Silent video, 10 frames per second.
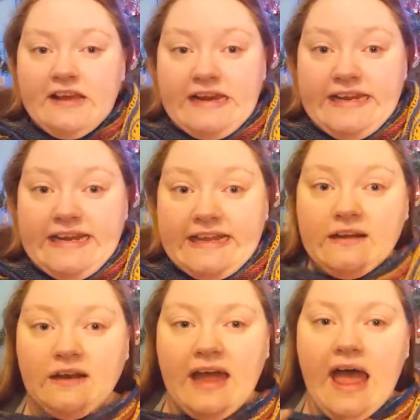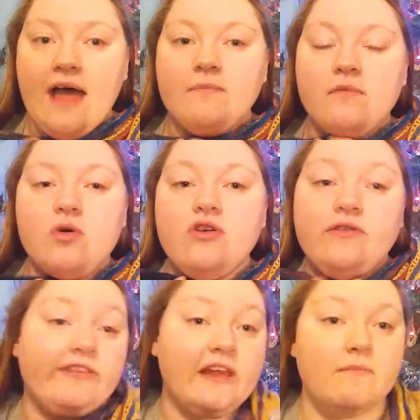tiny little,
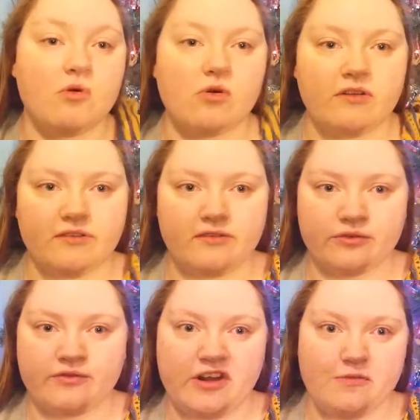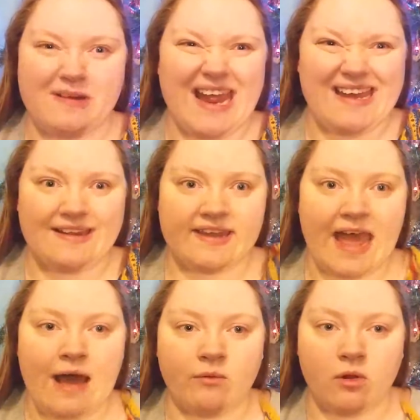using it more as a sort of an open-ended
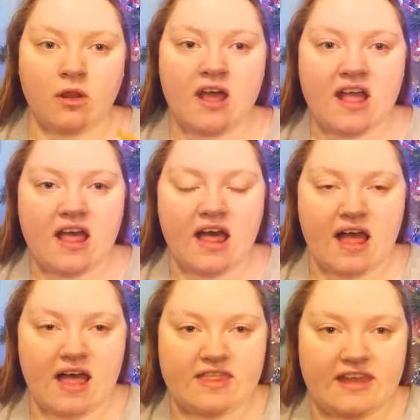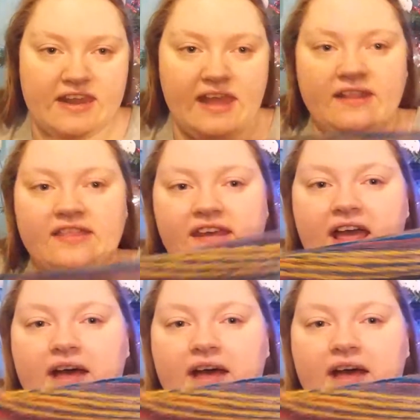cowl than anything